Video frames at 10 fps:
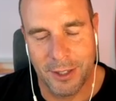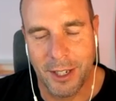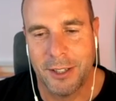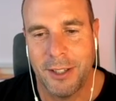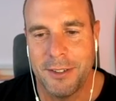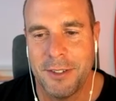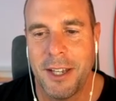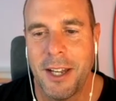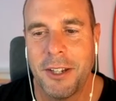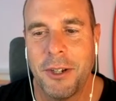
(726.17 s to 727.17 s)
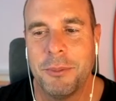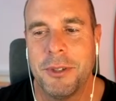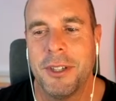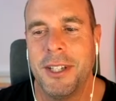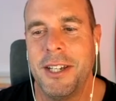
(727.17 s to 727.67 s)
that classic
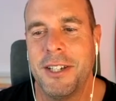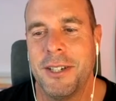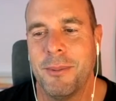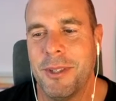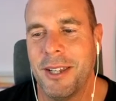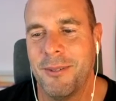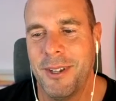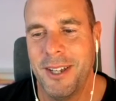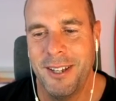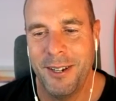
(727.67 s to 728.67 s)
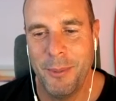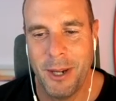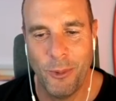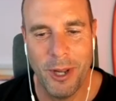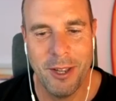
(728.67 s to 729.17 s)
helicopter leadership thing where no matter
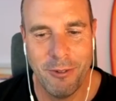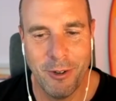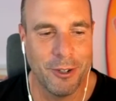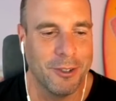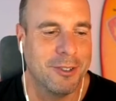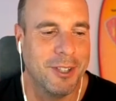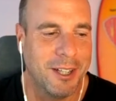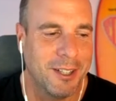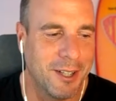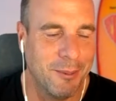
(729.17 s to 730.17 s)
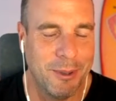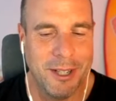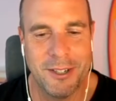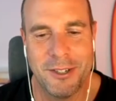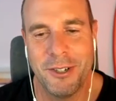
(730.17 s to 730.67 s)
where you're focused, they could come down
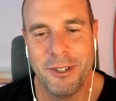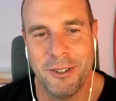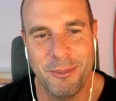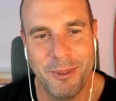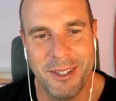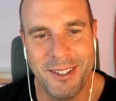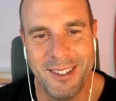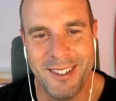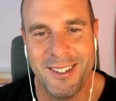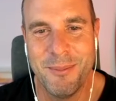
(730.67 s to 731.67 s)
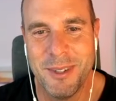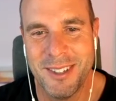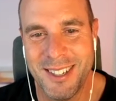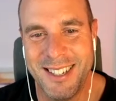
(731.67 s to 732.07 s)
and show you something that you're missing.